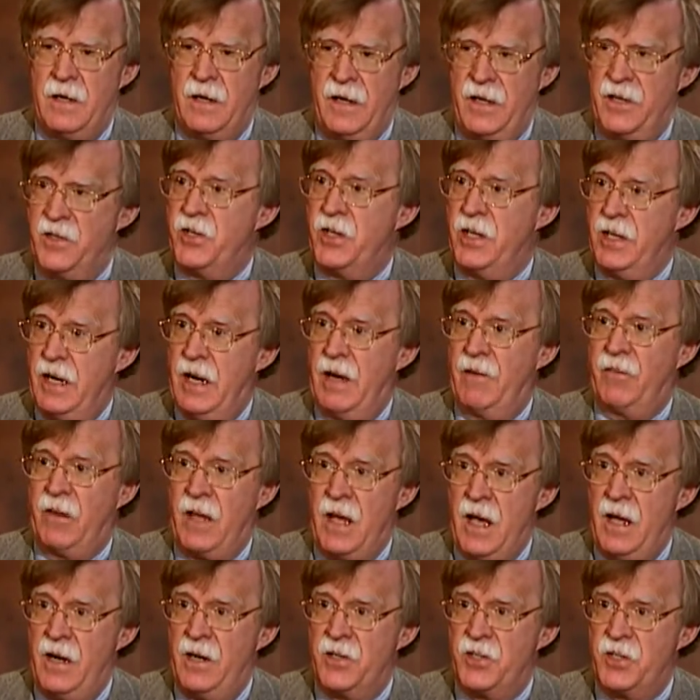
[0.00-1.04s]
is in
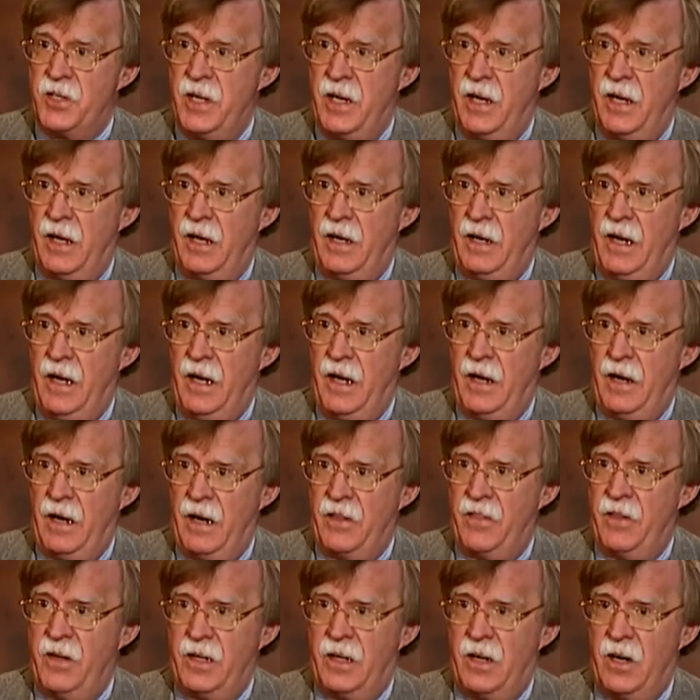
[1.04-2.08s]
Afghanistan, and
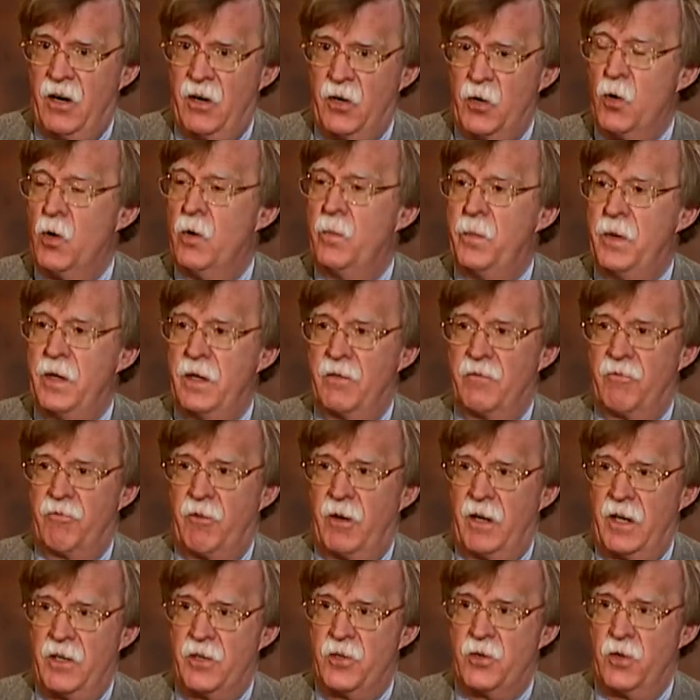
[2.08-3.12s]
I think our European
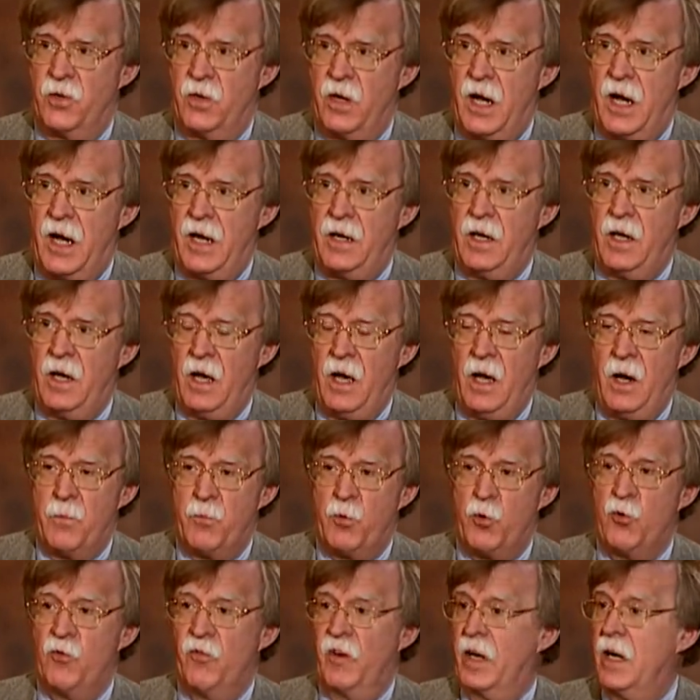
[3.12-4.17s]
friends are not
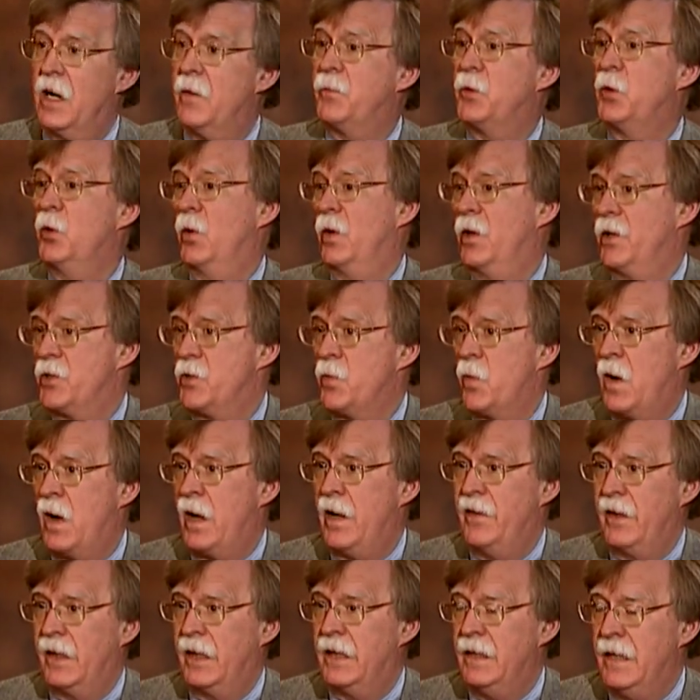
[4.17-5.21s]
proving up to it. It's
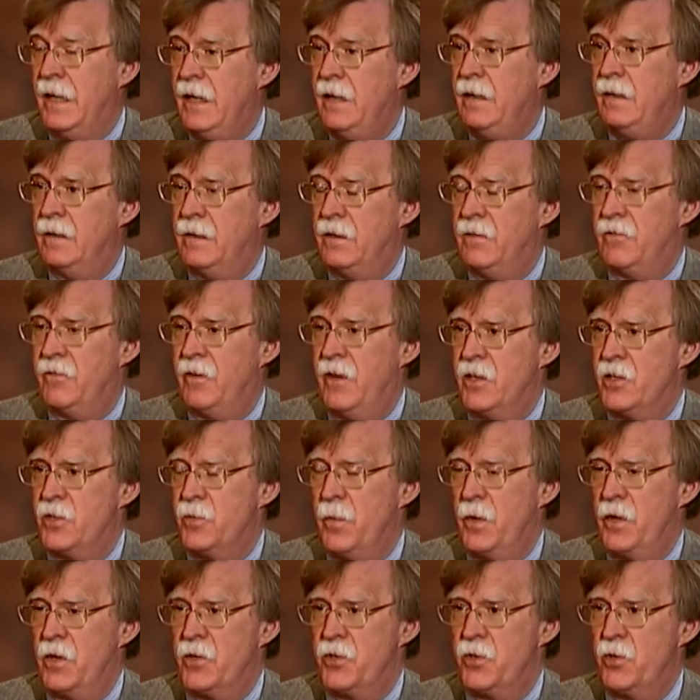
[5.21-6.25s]
why the Canadian defense
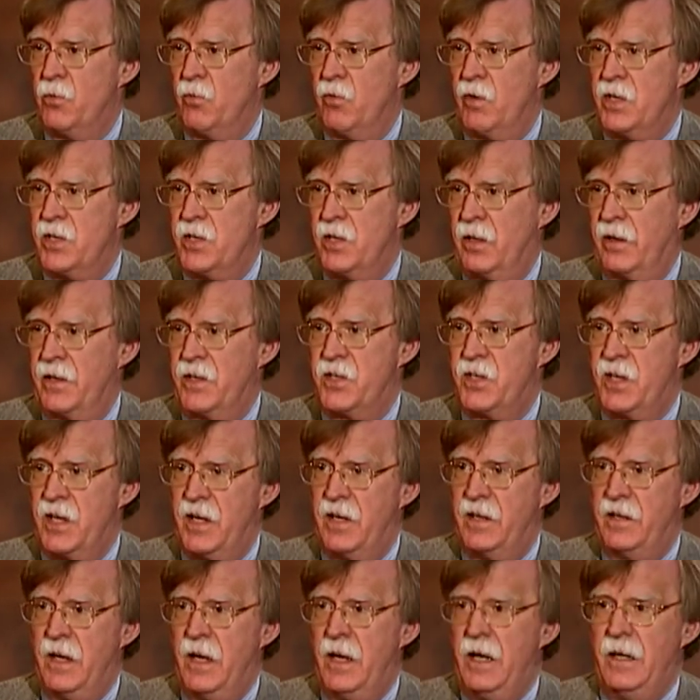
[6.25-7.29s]
minister recently
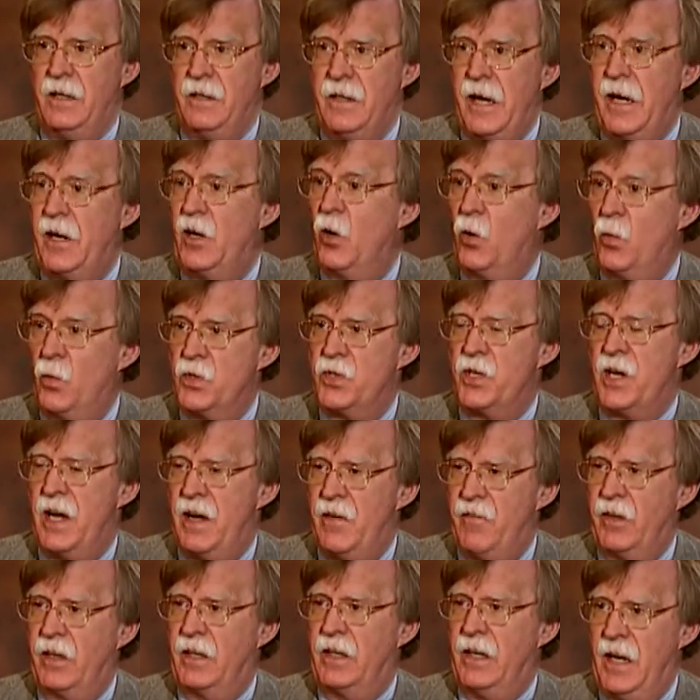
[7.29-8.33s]
said NATO was
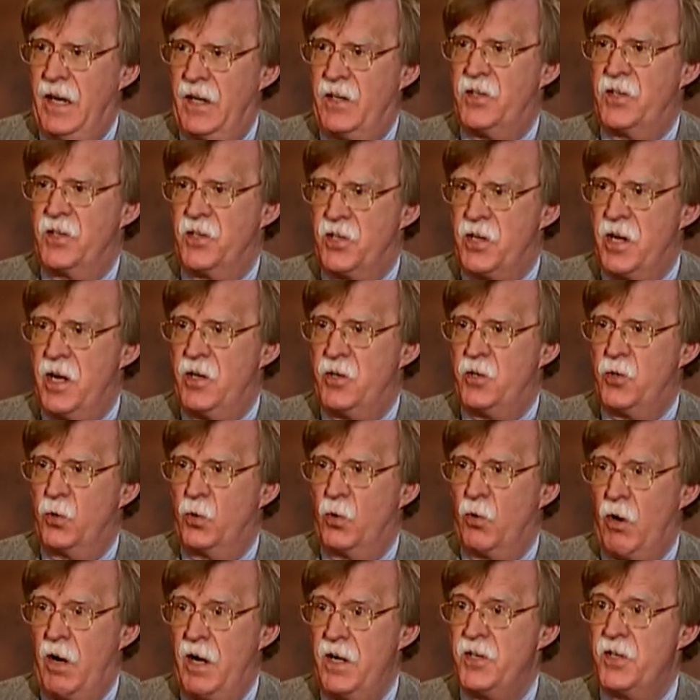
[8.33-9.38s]
having an existential
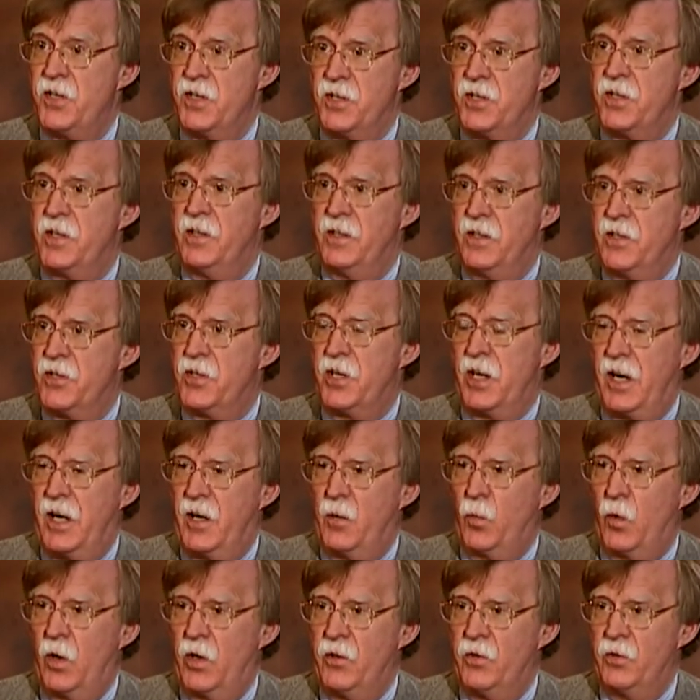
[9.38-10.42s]
crisis to
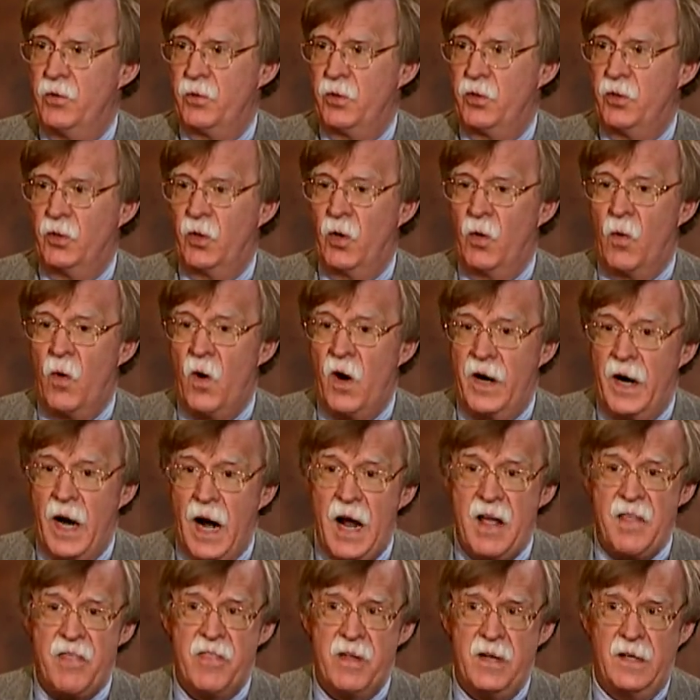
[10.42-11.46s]
decide whether it could go on.
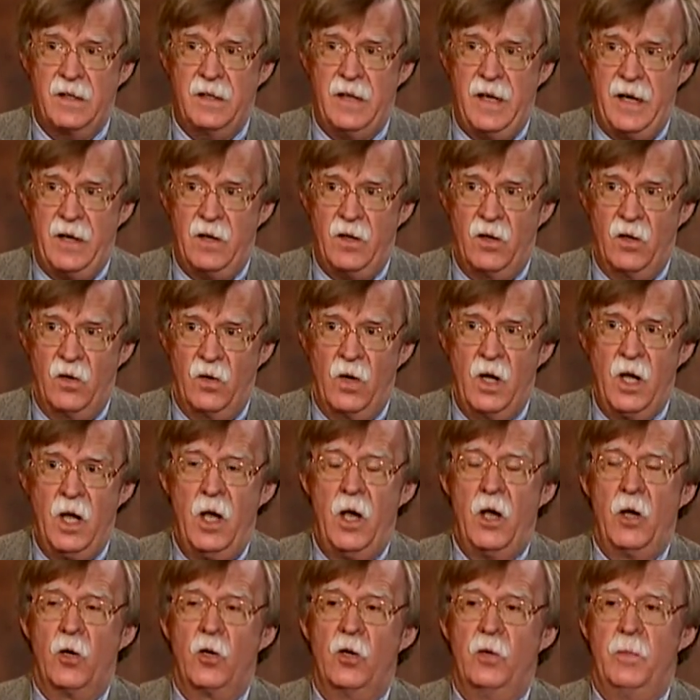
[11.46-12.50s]
I think NATO
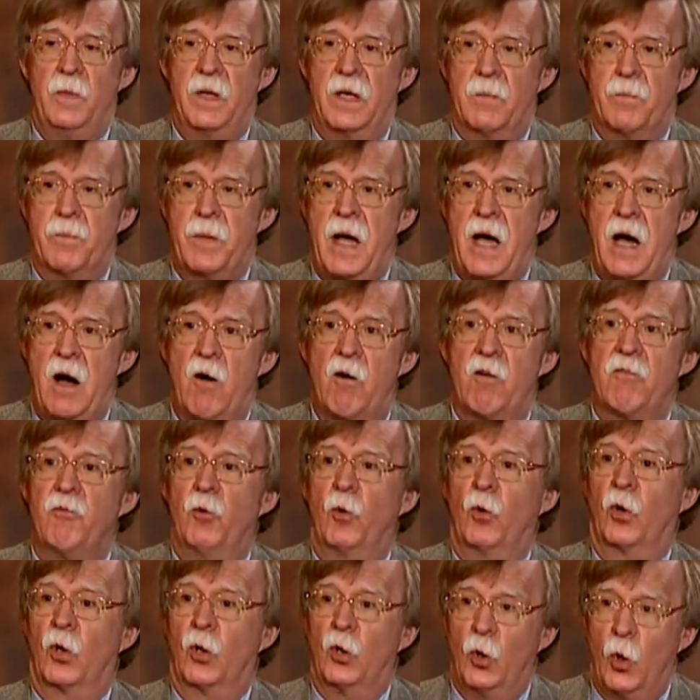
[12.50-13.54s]
could be a
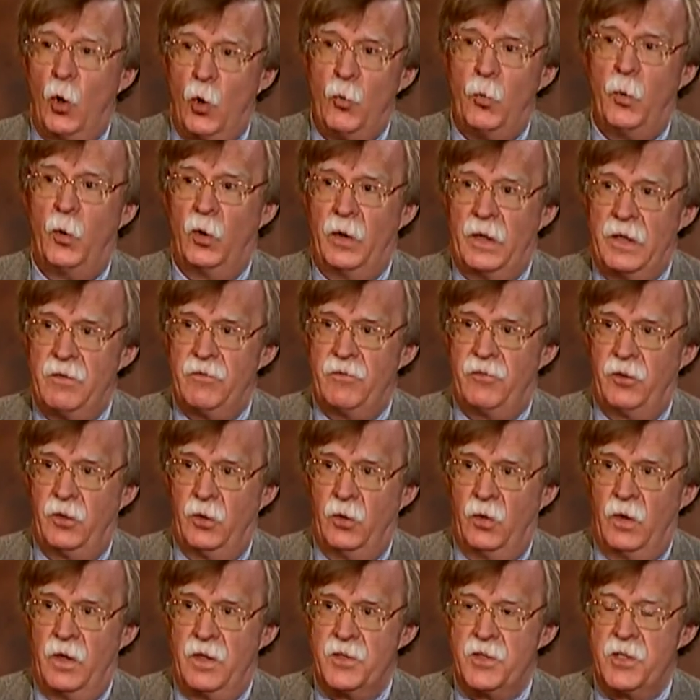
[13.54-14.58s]
powerful global
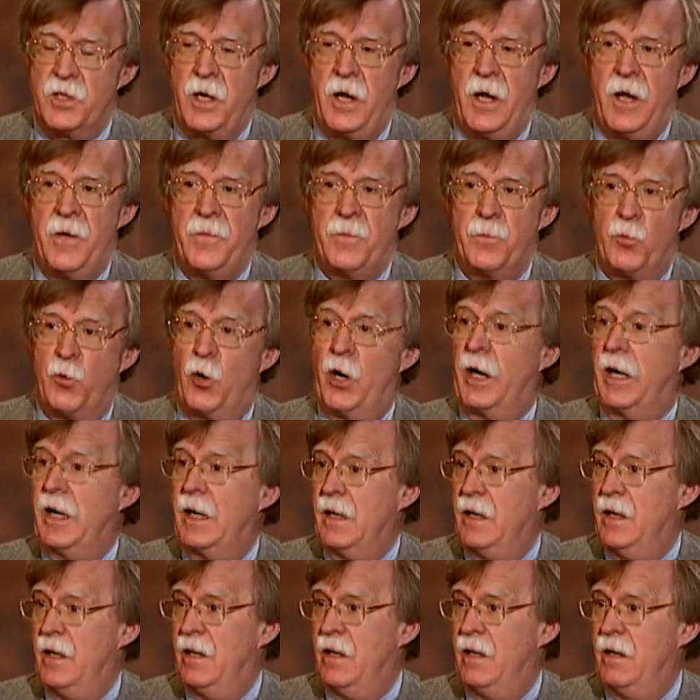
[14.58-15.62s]
influence
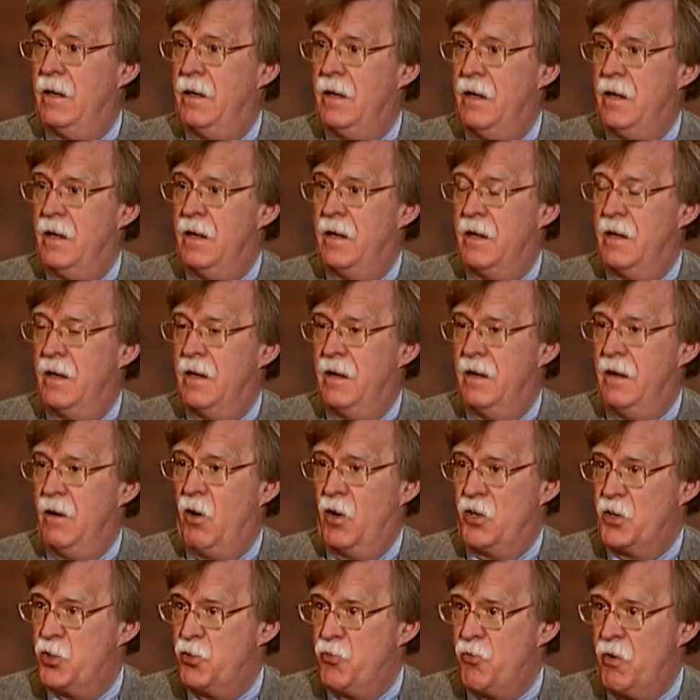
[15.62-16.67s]
bringing in
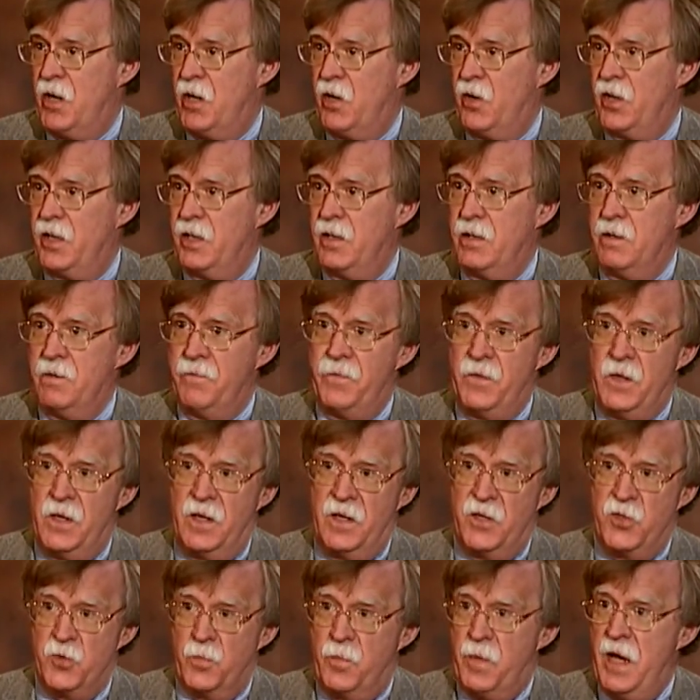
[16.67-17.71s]
Australia,
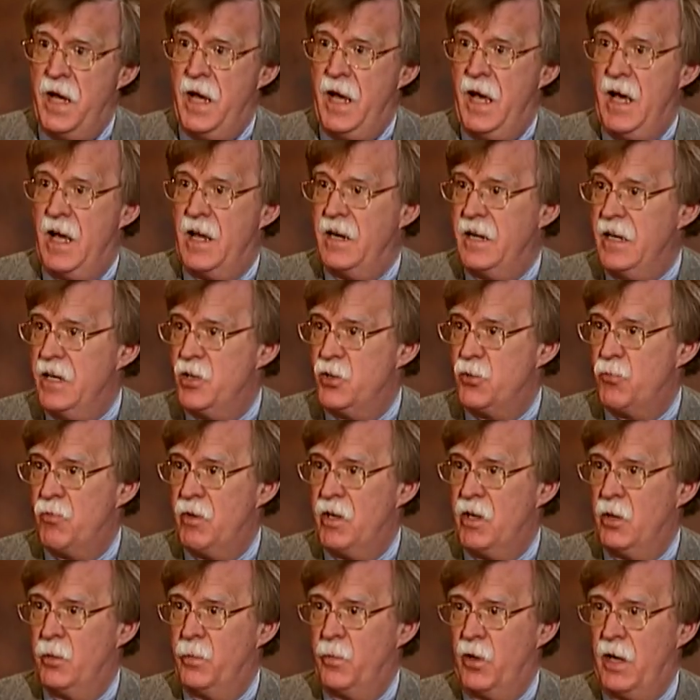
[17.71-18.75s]
Japan,
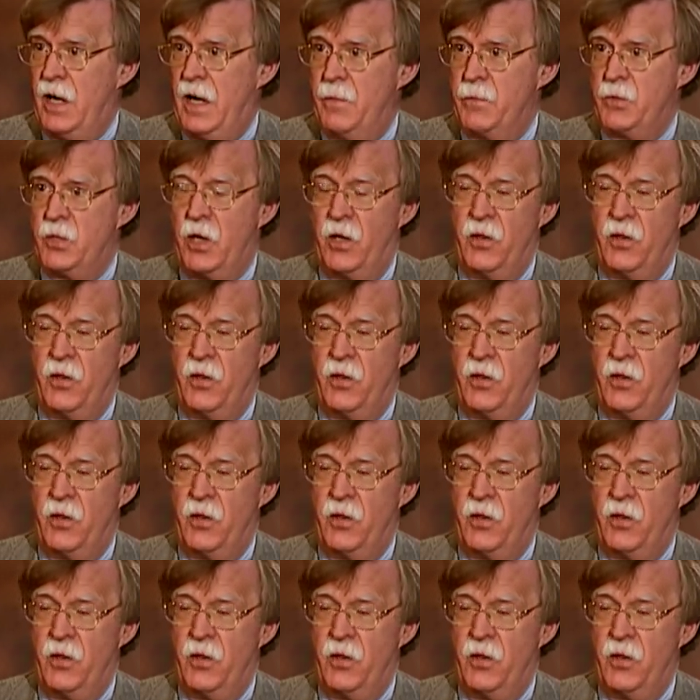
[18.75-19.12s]
Israel, perhaps